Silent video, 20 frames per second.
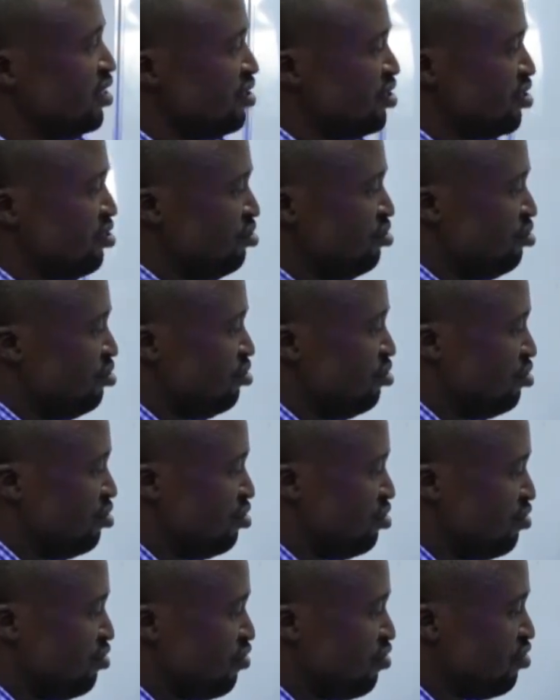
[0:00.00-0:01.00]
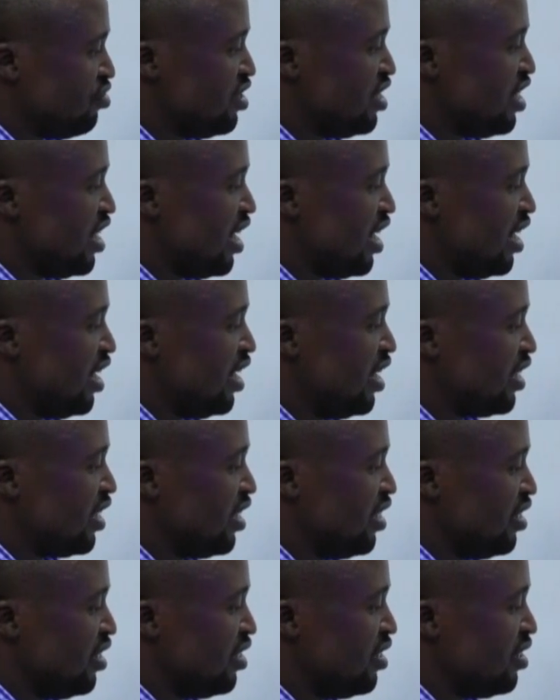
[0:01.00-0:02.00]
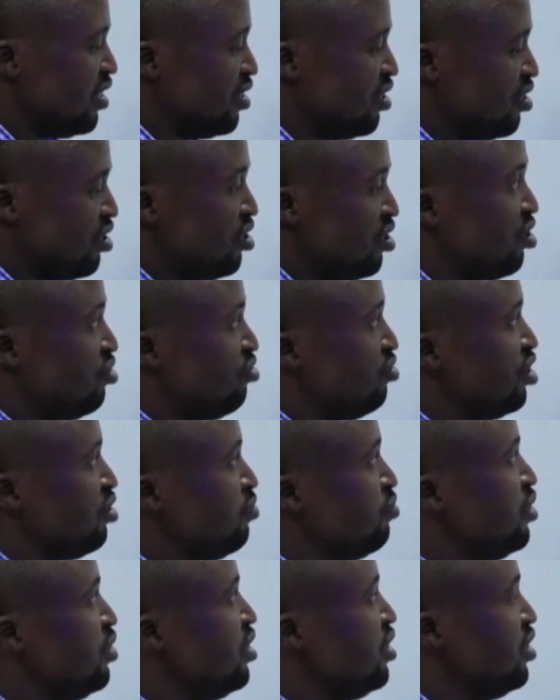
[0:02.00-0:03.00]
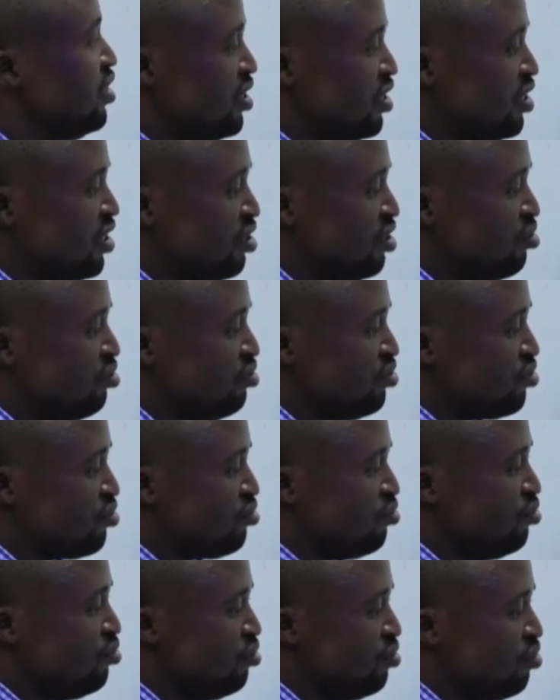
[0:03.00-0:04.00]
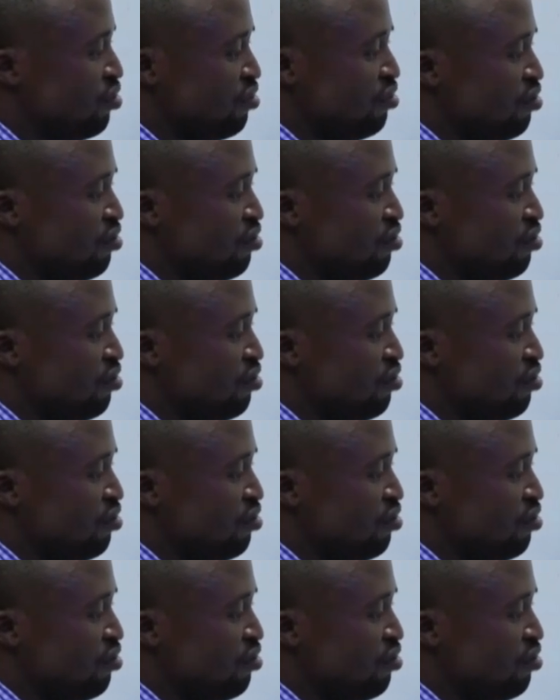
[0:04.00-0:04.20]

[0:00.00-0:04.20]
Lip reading: So, of course, here R will be equals to